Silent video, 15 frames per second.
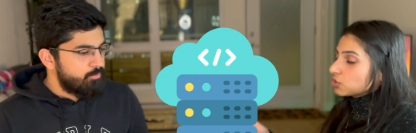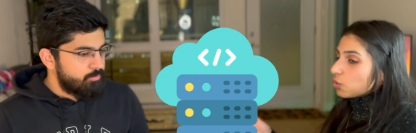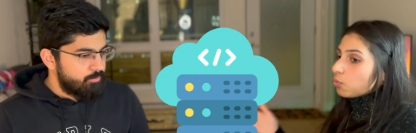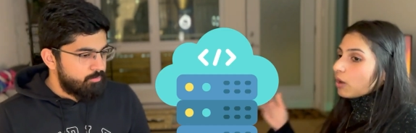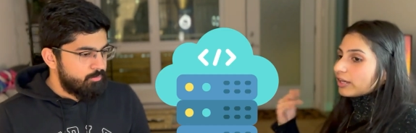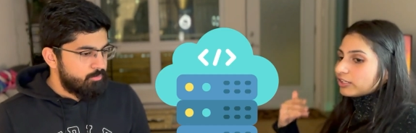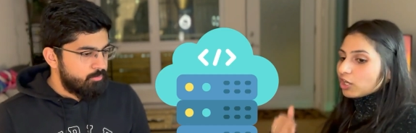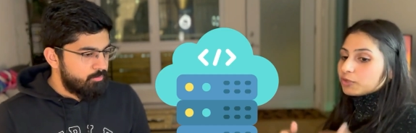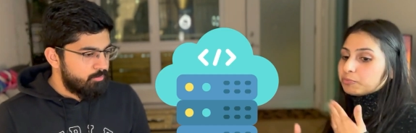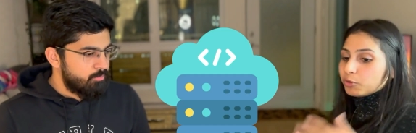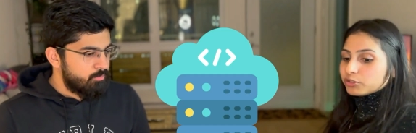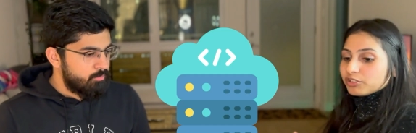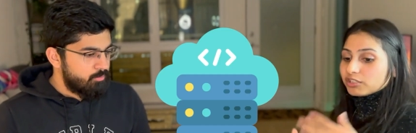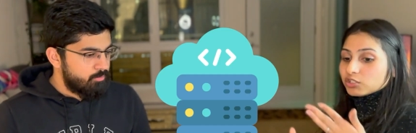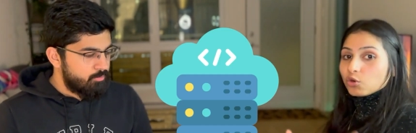Speaker 1: so why not
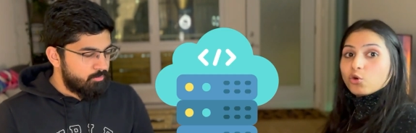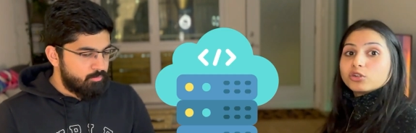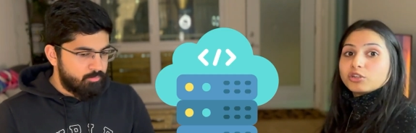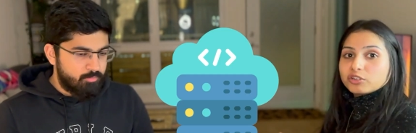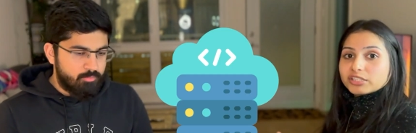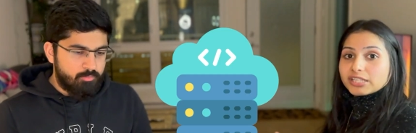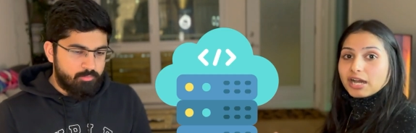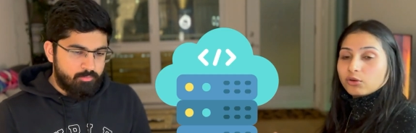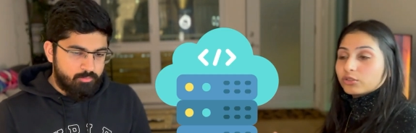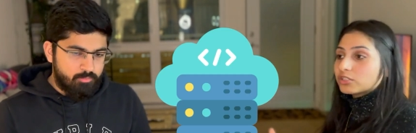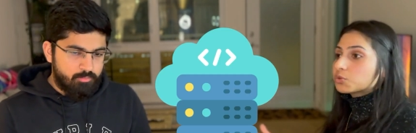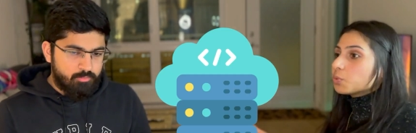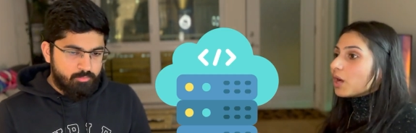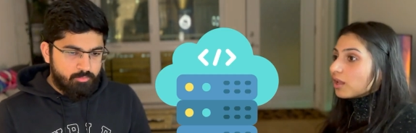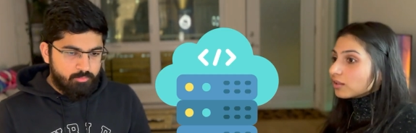put our code on cloud
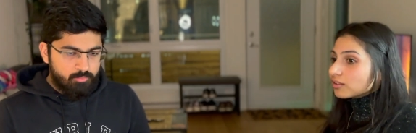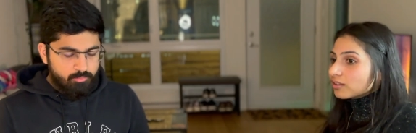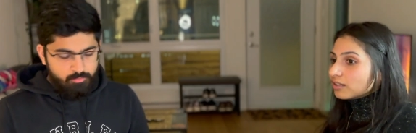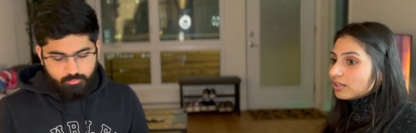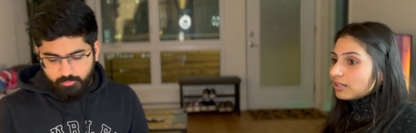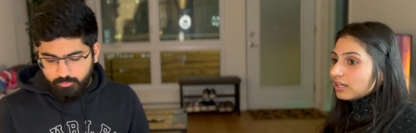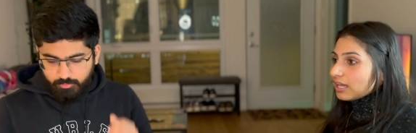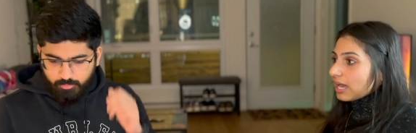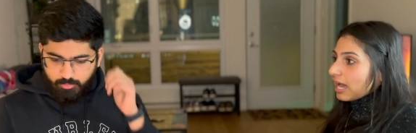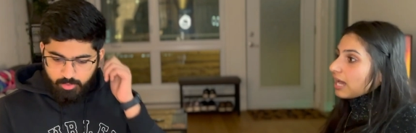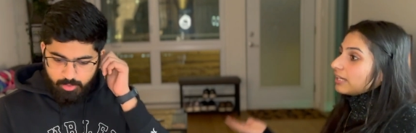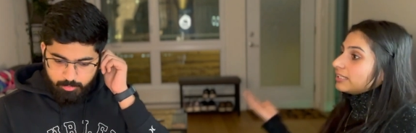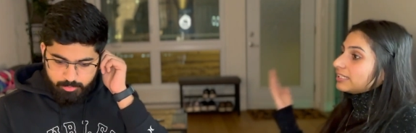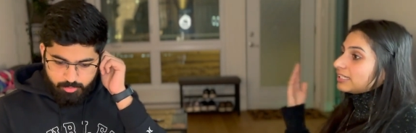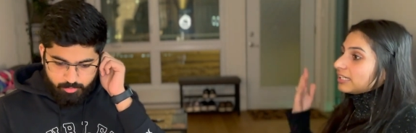as well
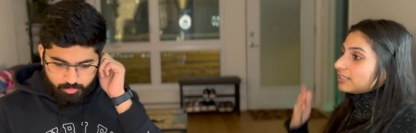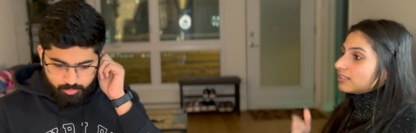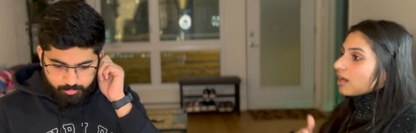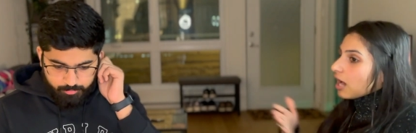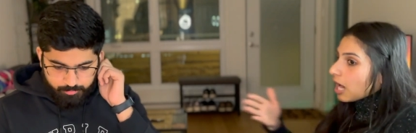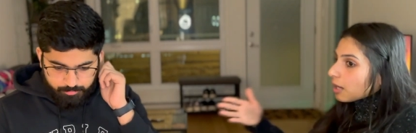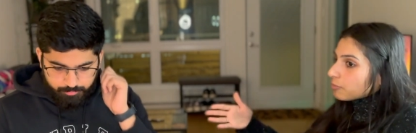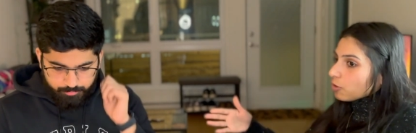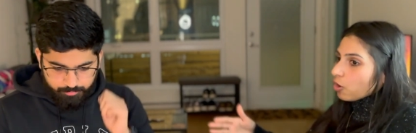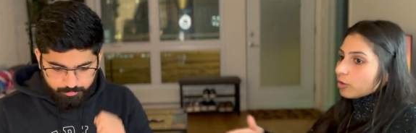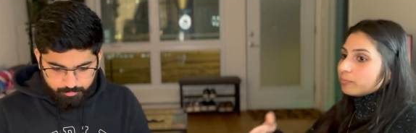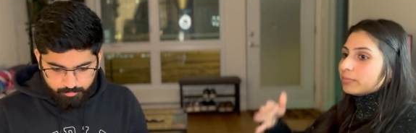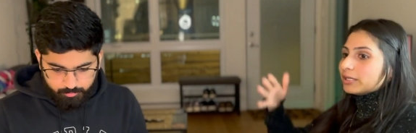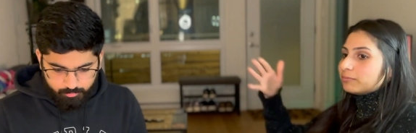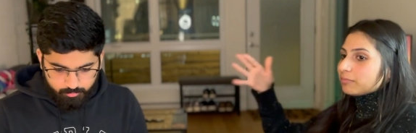and github or
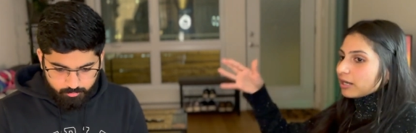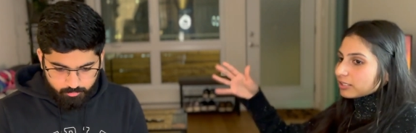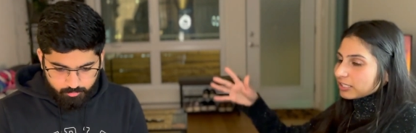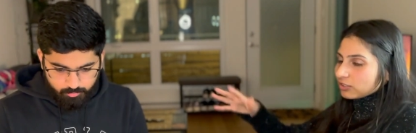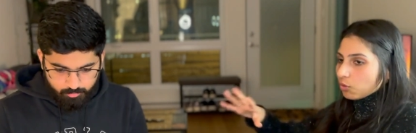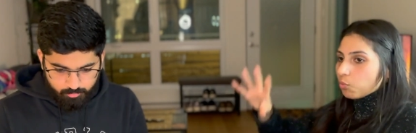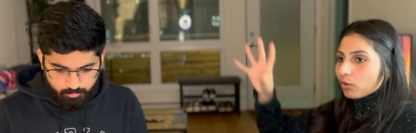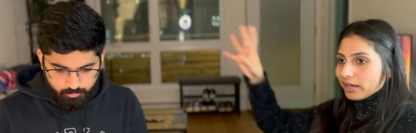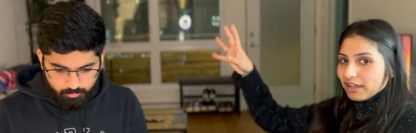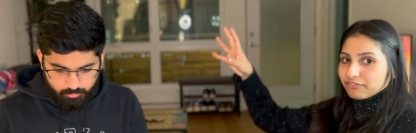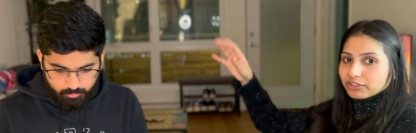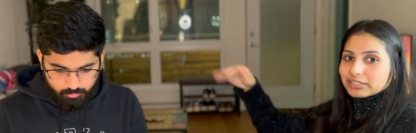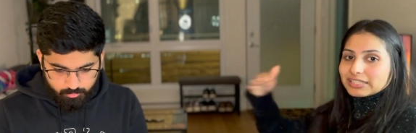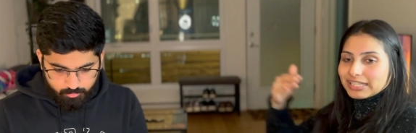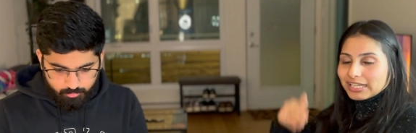bitbucket or
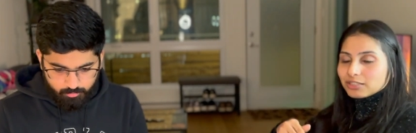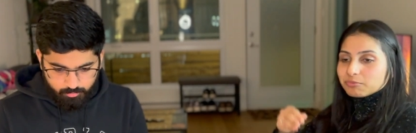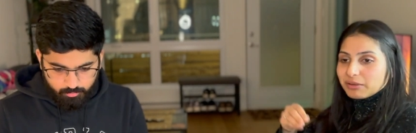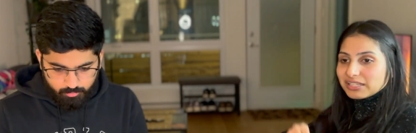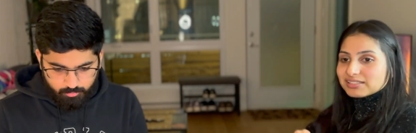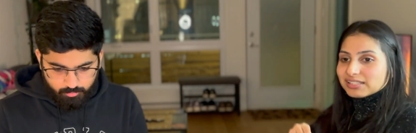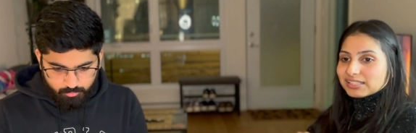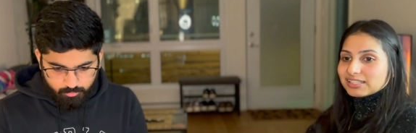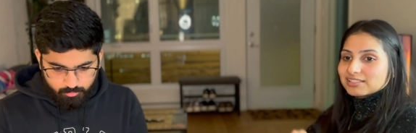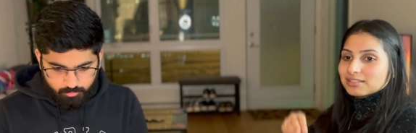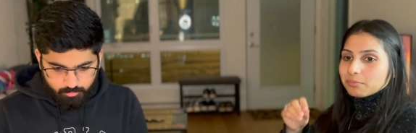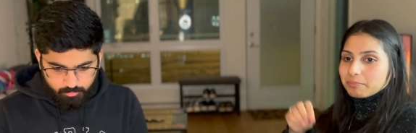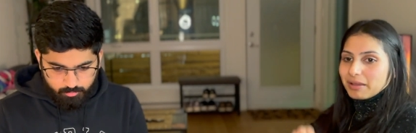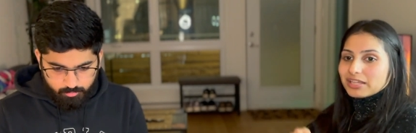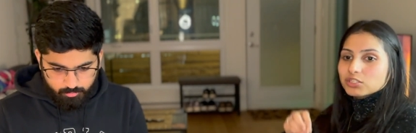whatever git basically is
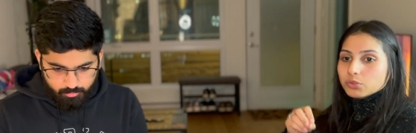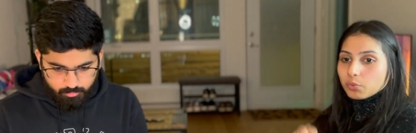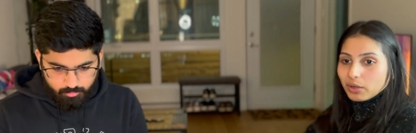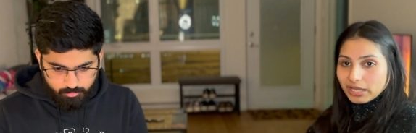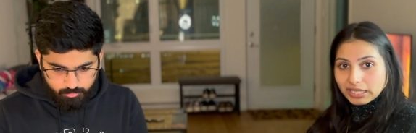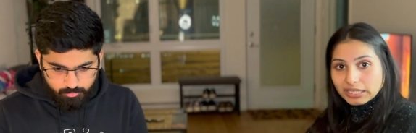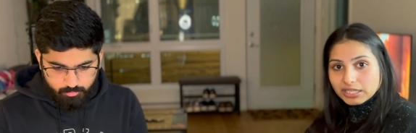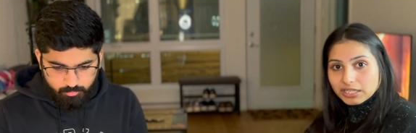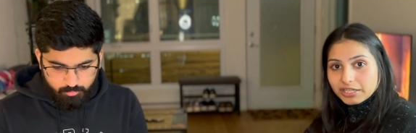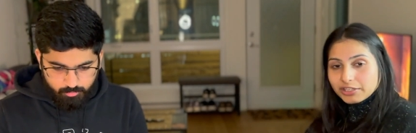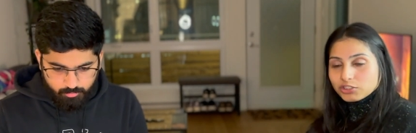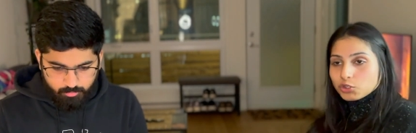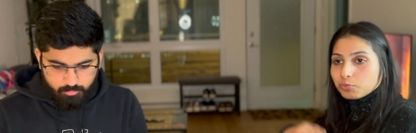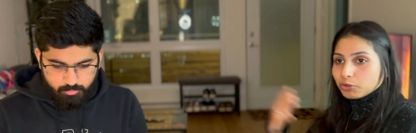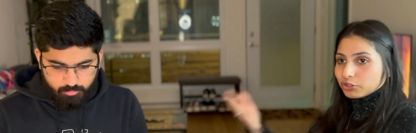the best way
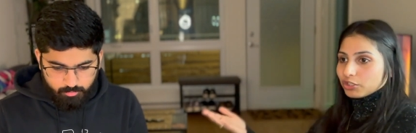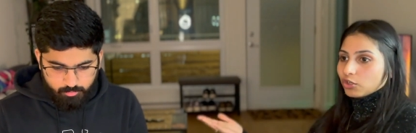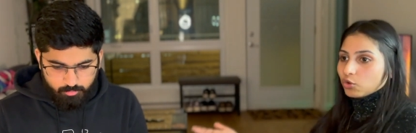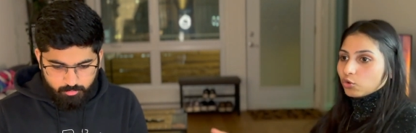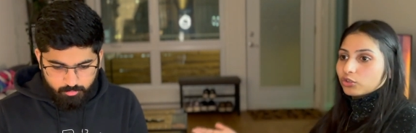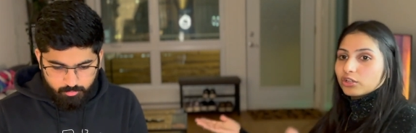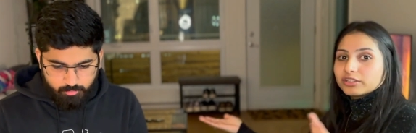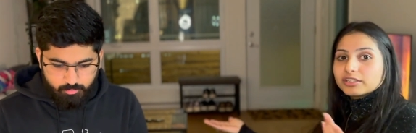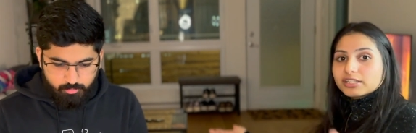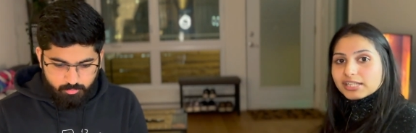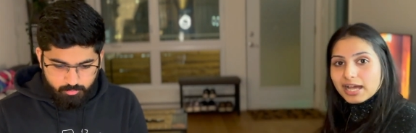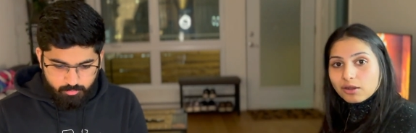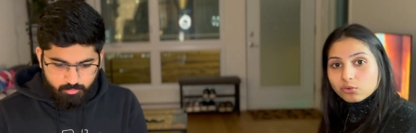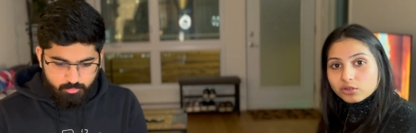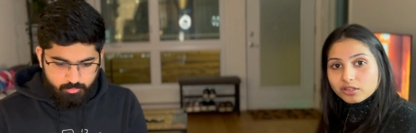to put your code on the
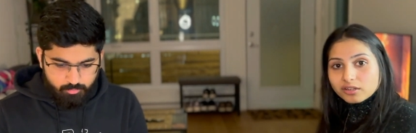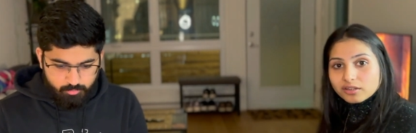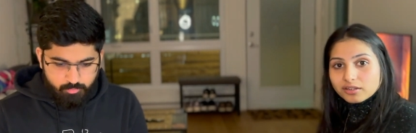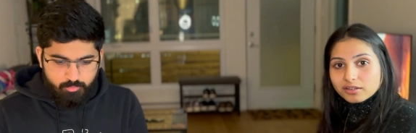cloud